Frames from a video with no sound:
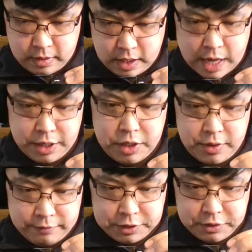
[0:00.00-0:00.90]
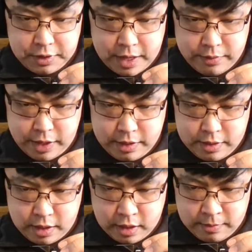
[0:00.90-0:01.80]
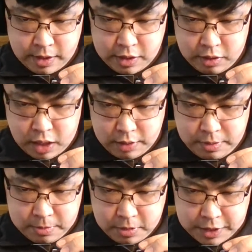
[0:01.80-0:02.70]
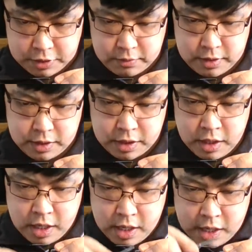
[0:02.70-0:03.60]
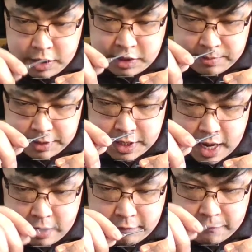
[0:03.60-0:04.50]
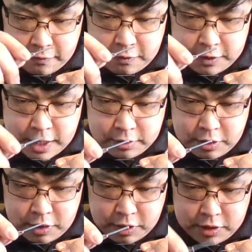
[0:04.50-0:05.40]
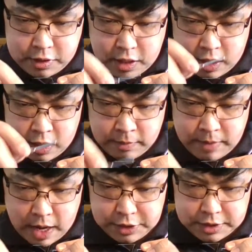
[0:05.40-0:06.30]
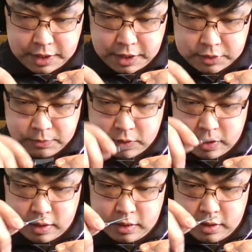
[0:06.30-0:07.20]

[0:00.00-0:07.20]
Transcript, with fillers: Now, you don't have to do it that way. I know a lot of people like to run their tip and tag further down the hook. I just think it's a more,